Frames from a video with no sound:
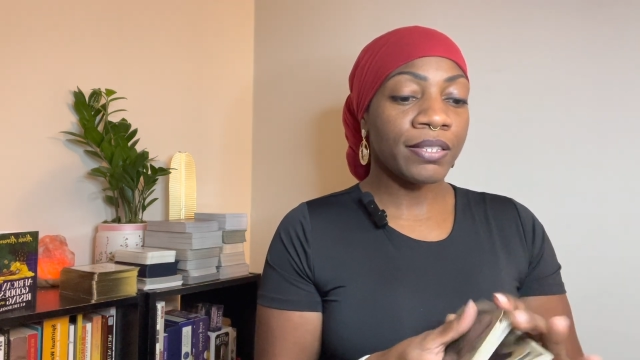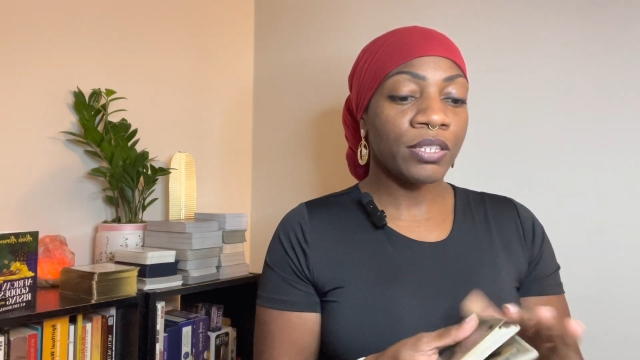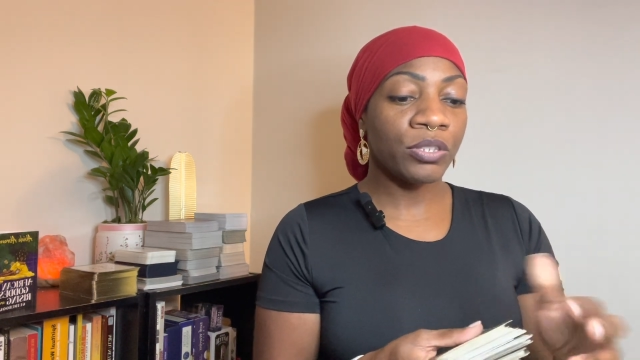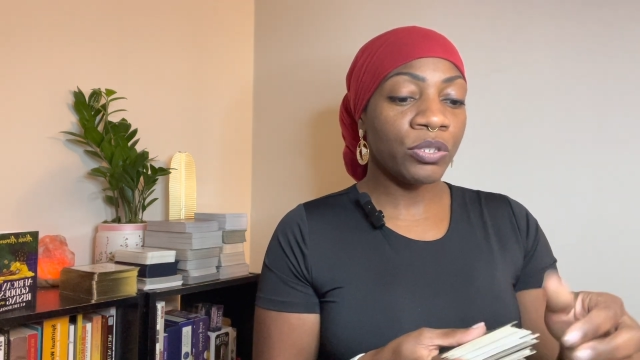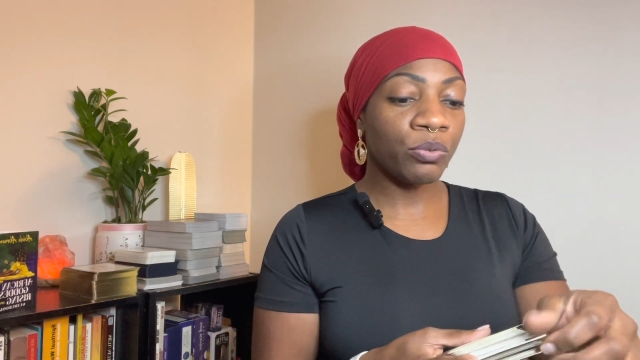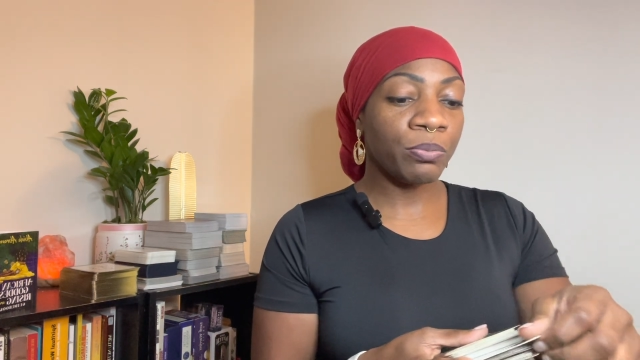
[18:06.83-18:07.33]

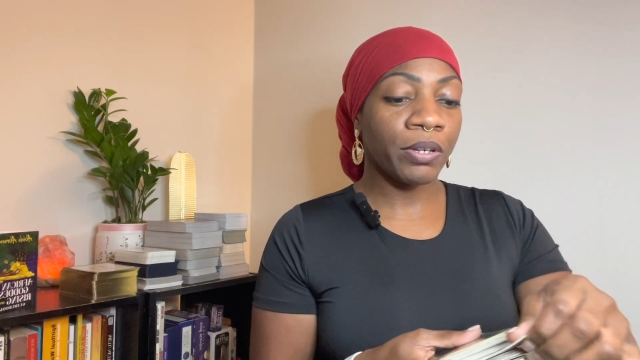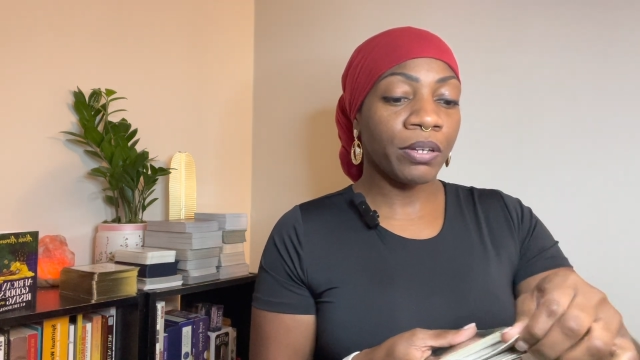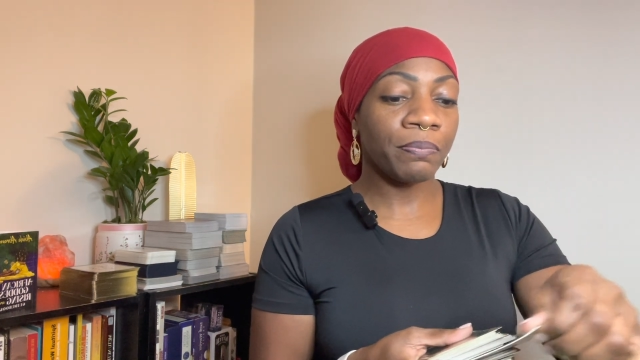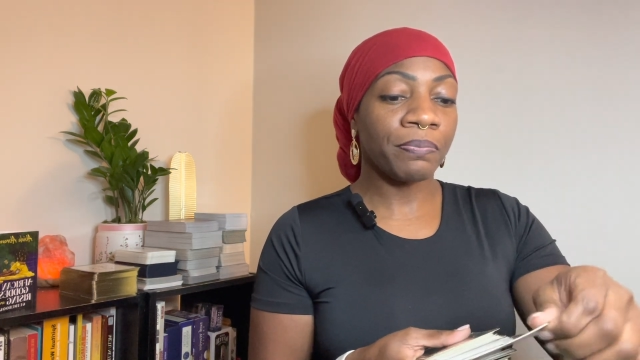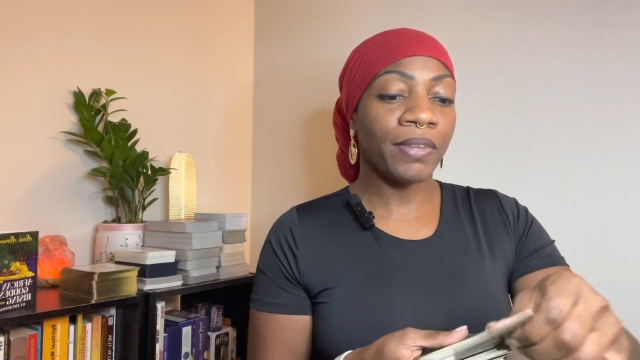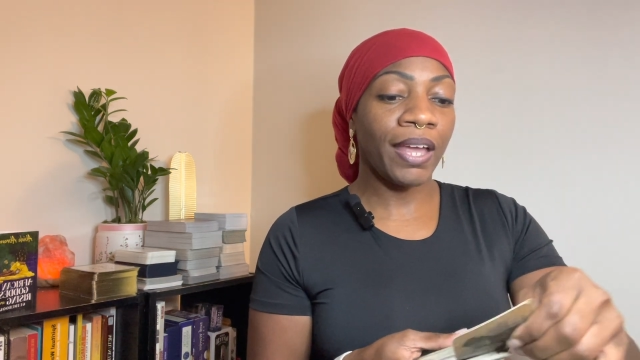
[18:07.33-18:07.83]

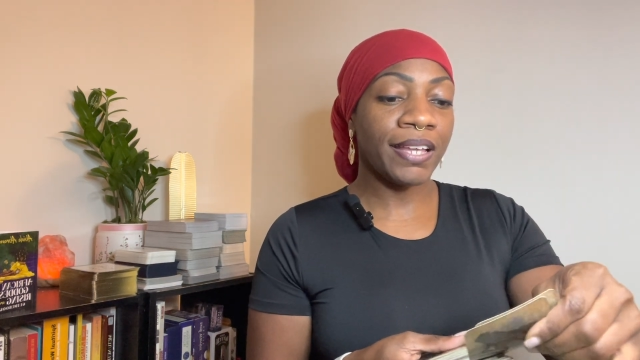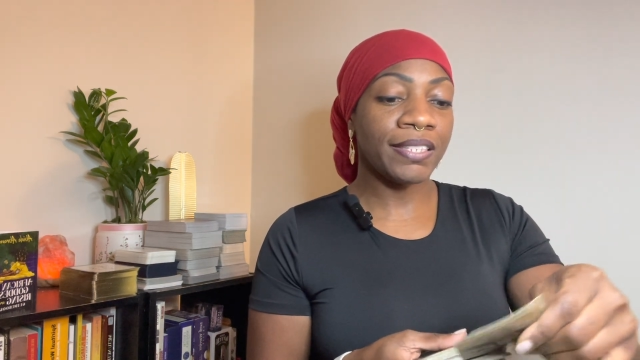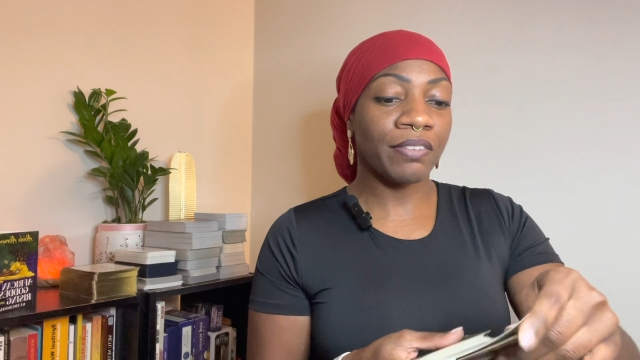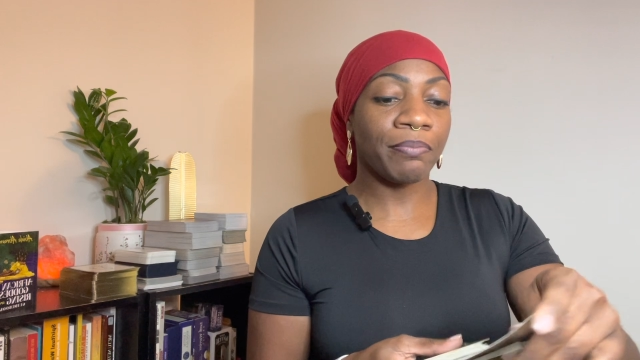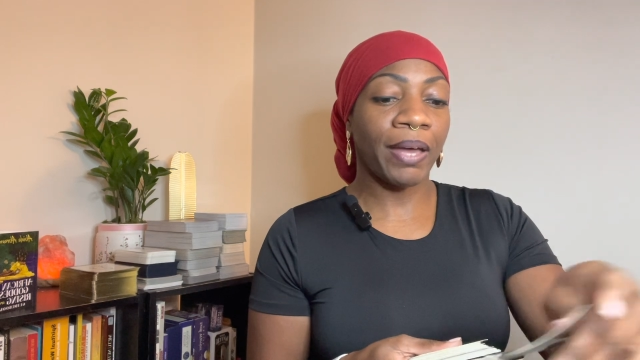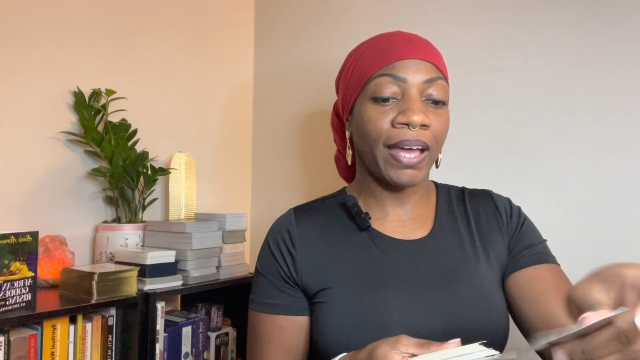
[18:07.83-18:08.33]
Satsuba, Ace
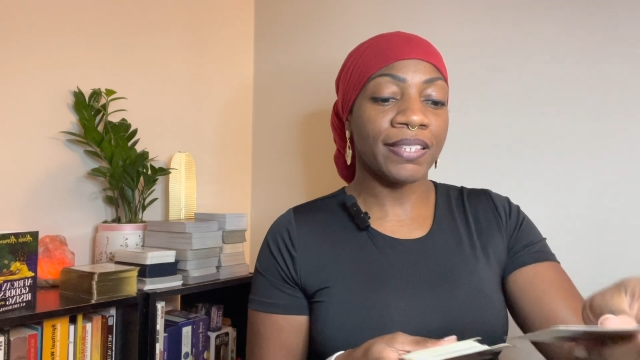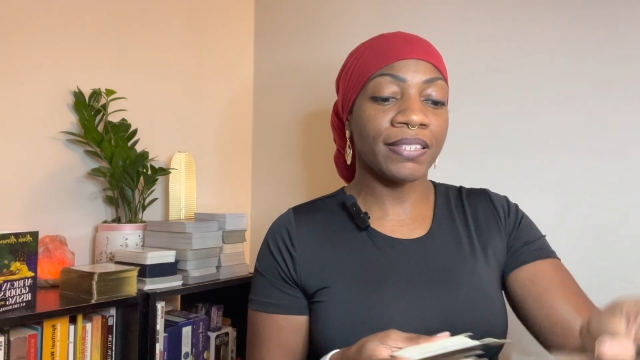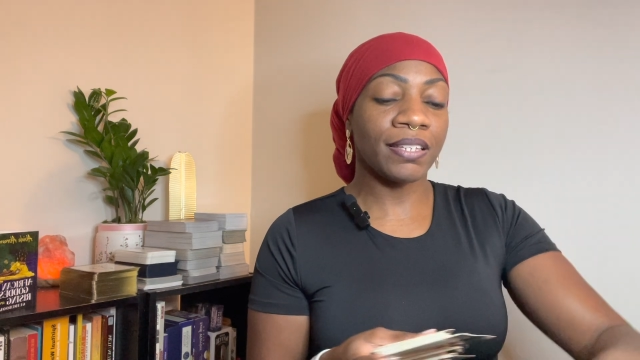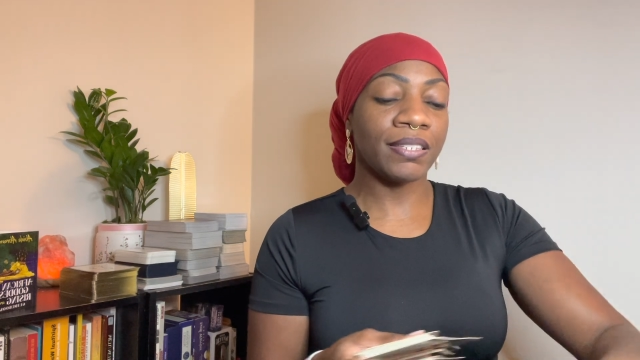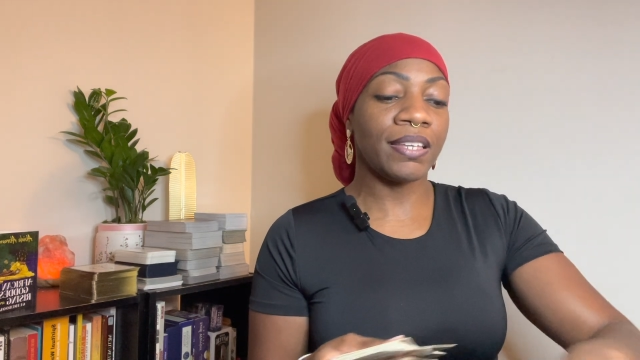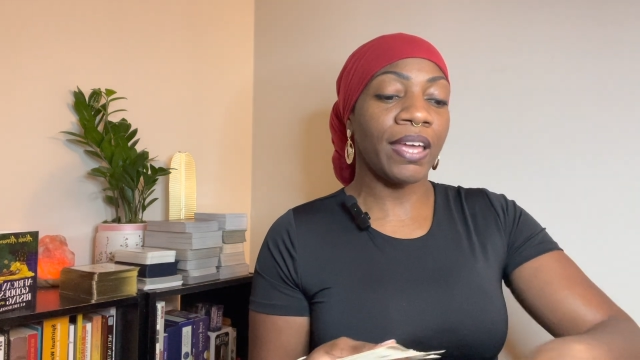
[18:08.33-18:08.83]
of
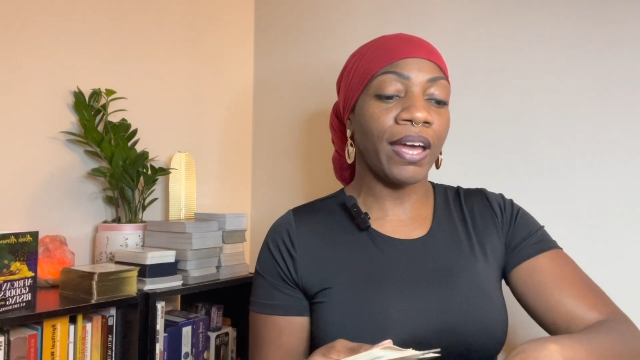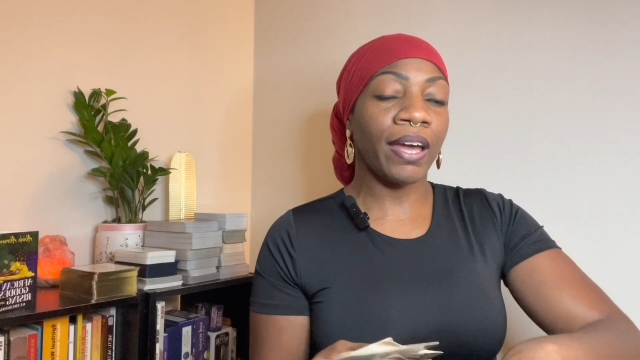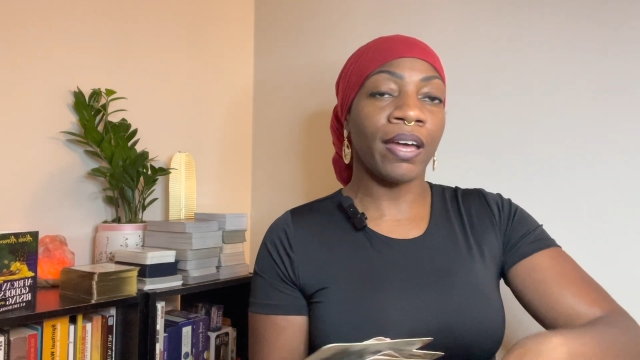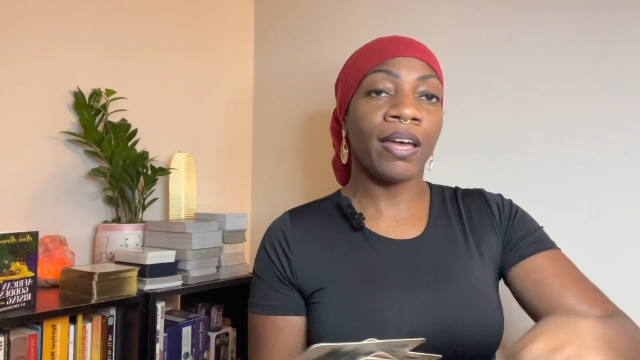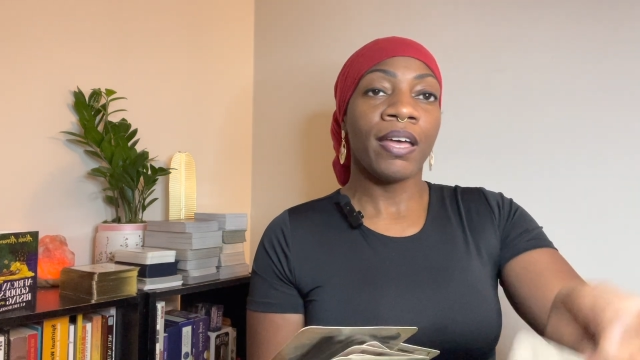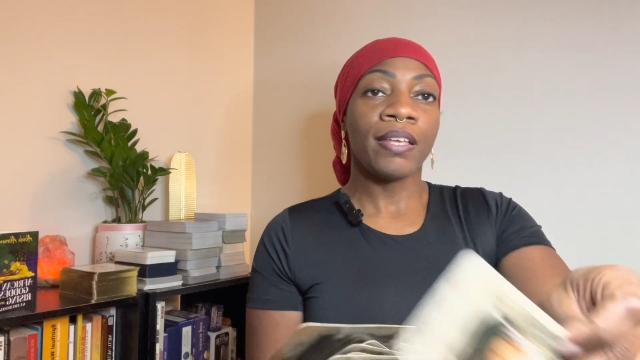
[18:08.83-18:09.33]
Baskets. Yeah.